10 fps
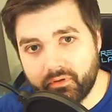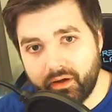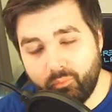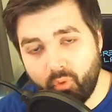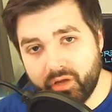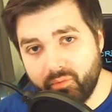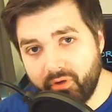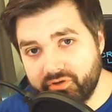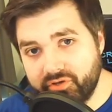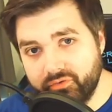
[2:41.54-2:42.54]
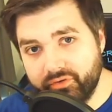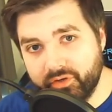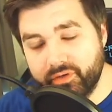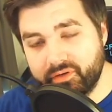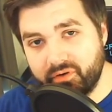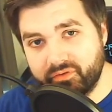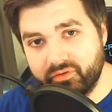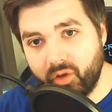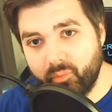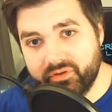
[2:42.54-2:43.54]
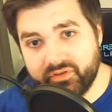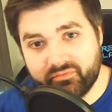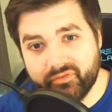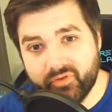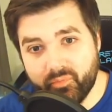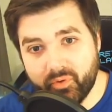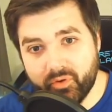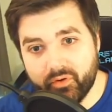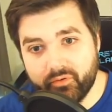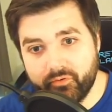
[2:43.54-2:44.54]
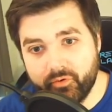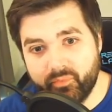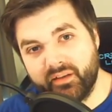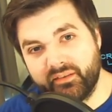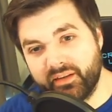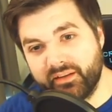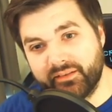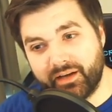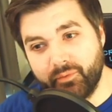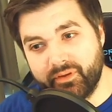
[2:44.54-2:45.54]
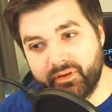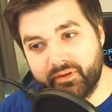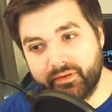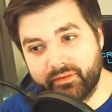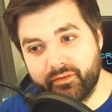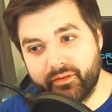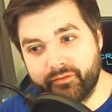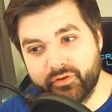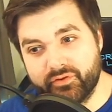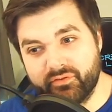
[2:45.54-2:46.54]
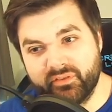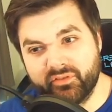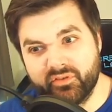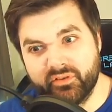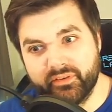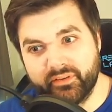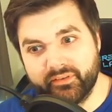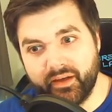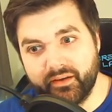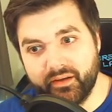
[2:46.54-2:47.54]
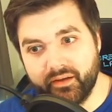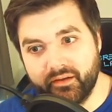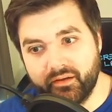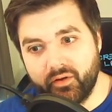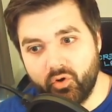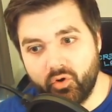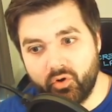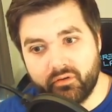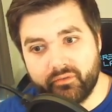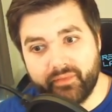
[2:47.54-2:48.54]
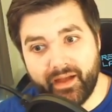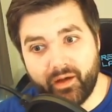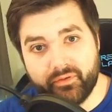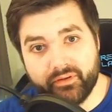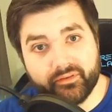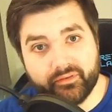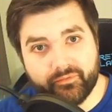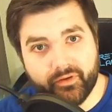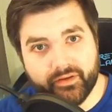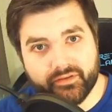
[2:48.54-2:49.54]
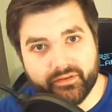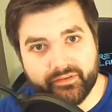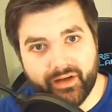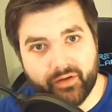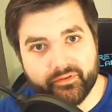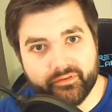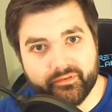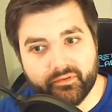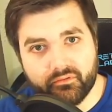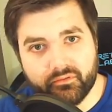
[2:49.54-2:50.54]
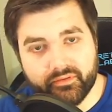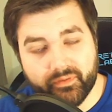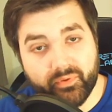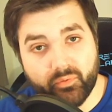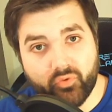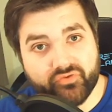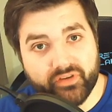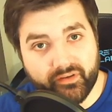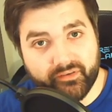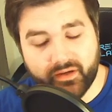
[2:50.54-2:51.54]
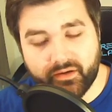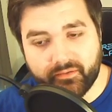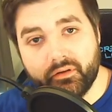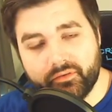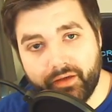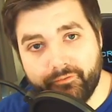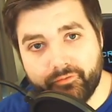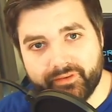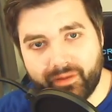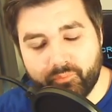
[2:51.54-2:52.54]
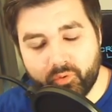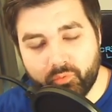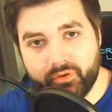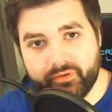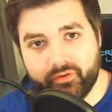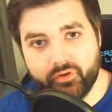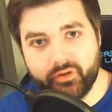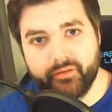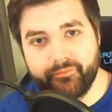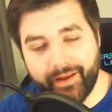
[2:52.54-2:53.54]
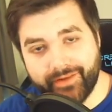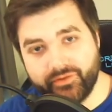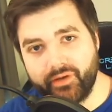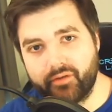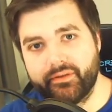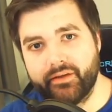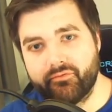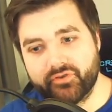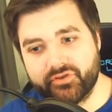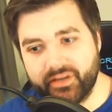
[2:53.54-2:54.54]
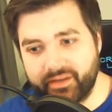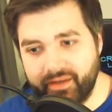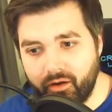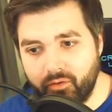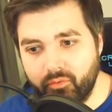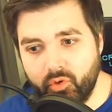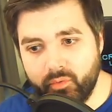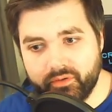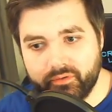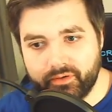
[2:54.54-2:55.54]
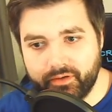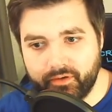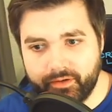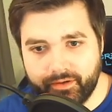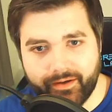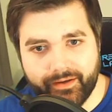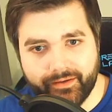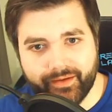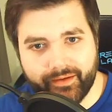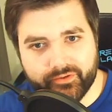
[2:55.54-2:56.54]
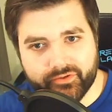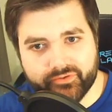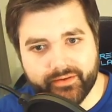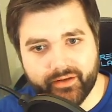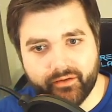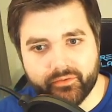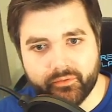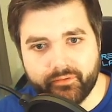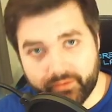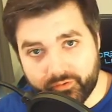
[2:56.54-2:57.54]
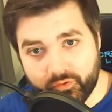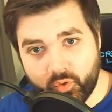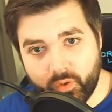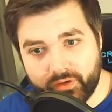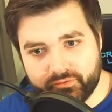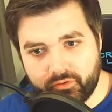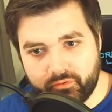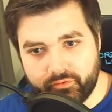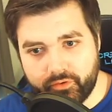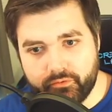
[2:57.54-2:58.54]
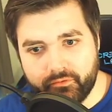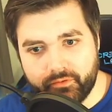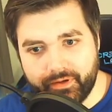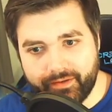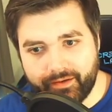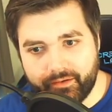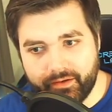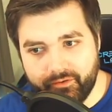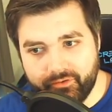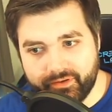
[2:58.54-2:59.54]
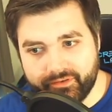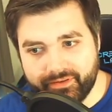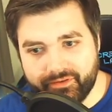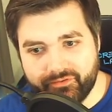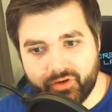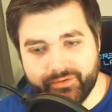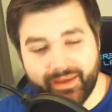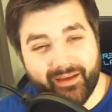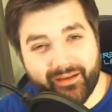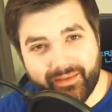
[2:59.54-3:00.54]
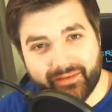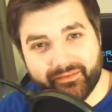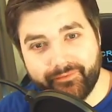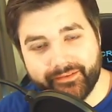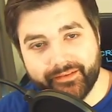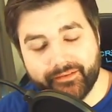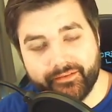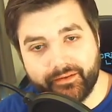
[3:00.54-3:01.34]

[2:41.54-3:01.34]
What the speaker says: And what you might choose to do in your own time is just review Boohoo Group and see exactly whether you think that their future is as good as it's saying here, or their health is as financially sound as Simply Wall Street are saying. So if, for example, we wanted to look at the financial health here and just check it out, all we do is click on it and it takes us straight down to it. Now doing a quick scroll through, you get down here and you can see there's no debt, and that's a fantastic